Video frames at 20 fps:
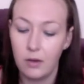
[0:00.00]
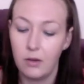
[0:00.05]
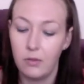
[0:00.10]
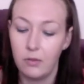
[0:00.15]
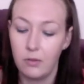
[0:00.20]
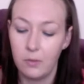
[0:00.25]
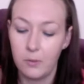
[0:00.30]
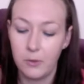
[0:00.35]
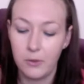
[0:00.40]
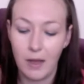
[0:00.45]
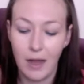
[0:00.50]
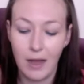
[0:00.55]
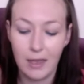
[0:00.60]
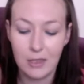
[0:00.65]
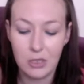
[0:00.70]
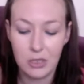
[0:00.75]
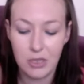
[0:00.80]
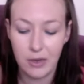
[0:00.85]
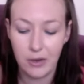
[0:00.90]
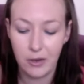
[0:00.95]
Rimmel
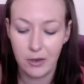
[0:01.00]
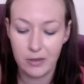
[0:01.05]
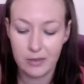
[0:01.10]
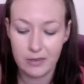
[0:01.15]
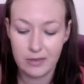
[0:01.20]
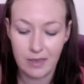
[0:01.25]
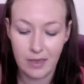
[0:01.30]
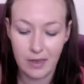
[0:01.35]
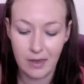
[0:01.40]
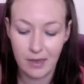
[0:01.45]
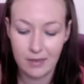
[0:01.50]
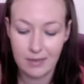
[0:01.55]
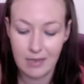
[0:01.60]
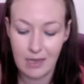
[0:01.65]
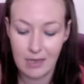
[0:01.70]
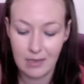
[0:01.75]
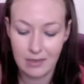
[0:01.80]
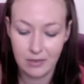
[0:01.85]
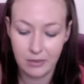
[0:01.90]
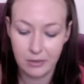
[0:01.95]
eyeshadows, and I
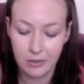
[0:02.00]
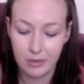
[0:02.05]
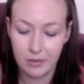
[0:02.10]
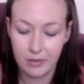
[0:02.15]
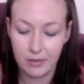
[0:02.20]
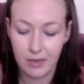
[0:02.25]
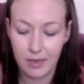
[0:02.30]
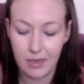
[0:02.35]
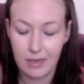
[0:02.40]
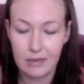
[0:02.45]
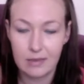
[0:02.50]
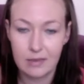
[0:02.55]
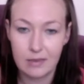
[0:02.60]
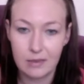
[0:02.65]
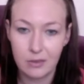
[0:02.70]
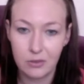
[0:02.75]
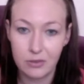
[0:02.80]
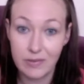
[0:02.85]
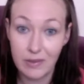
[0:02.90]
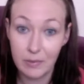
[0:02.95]
tend to go to these,
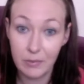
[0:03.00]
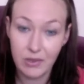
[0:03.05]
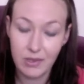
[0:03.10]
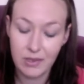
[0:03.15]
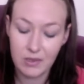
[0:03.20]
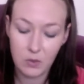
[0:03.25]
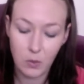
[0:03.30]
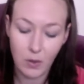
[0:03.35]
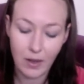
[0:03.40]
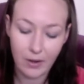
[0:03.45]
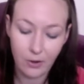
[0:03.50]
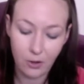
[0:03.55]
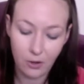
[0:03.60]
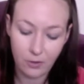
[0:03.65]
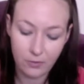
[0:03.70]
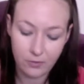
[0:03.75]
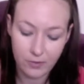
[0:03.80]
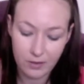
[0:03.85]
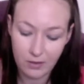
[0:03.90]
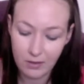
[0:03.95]
or some of these, quite
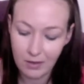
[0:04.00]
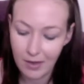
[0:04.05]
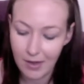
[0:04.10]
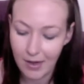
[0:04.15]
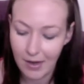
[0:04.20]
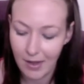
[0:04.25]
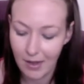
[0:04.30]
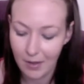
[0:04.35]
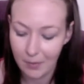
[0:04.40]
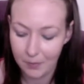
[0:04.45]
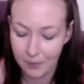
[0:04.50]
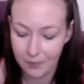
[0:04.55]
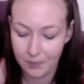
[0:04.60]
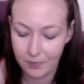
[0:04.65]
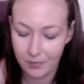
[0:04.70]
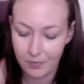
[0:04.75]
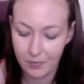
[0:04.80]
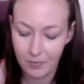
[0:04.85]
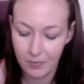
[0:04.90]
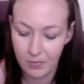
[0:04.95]
often.
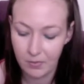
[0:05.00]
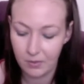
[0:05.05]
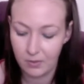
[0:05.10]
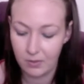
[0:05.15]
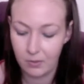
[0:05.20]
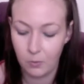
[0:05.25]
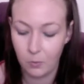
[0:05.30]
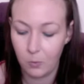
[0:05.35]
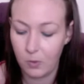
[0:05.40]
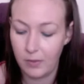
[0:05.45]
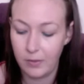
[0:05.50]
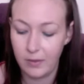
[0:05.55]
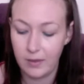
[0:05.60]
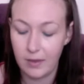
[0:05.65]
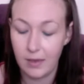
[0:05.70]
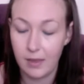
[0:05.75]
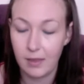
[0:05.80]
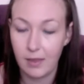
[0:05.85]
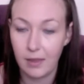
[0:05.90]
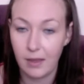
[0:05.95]
One that
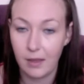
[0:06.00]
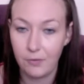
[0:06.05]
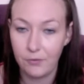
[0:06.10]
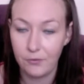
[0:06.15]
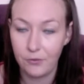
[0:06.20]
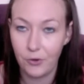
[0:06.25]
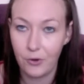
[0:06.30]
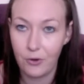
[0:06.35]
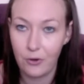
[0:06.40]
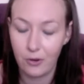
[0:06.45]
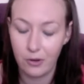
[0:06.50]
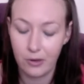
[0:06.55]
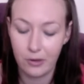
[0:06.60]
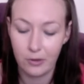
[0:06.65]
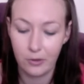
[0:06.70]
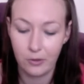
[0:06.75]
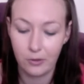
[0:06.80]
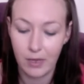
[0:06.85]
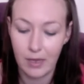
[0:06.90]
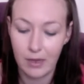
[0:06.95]
I love for an
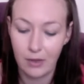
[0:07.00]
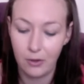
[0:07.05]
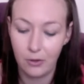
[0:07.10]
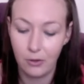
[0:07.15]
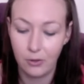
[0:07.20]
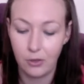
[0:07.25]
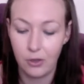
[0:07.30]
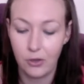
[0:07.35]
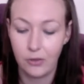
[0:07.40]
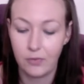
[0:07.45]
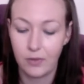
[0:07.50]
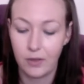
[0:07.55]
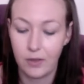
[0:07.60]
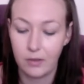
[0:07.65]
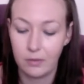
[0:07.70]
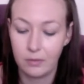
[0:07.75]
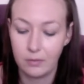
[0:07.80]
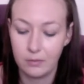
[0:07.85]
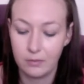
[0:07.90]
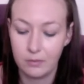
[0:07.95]
all over
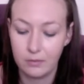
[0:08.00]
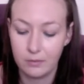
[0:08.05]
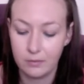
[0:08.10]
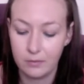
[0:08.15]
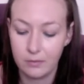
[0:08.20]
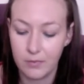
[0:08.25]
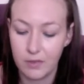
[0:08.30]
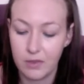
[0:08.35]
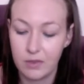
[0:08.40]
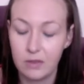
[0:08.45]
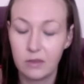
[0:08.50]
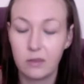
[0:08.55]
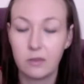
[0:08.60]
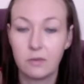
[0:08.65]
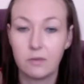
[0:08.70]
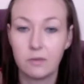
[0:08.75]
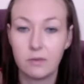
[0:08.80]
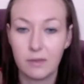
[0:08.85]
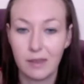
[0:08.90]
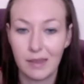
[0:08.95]
sort of
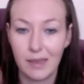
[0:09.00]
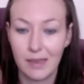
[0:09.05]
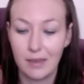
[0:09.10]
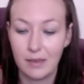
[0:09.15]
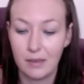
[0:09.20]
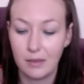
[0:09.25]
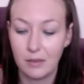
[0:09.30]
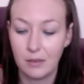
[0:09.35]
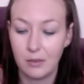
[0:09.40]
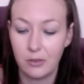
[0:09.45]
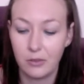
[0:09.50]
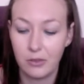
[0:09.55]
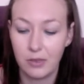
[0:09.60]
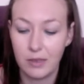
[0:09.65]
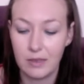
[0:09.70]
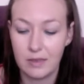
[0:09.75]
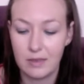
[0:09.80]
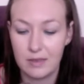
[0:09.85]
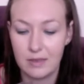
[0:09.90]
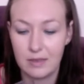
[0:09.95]
lid look
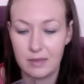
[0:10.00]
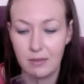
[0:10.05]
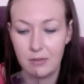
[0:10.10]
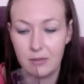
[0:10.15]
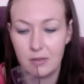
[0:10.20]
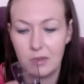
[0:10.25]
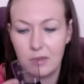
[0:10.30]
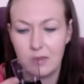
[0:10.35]
is this sort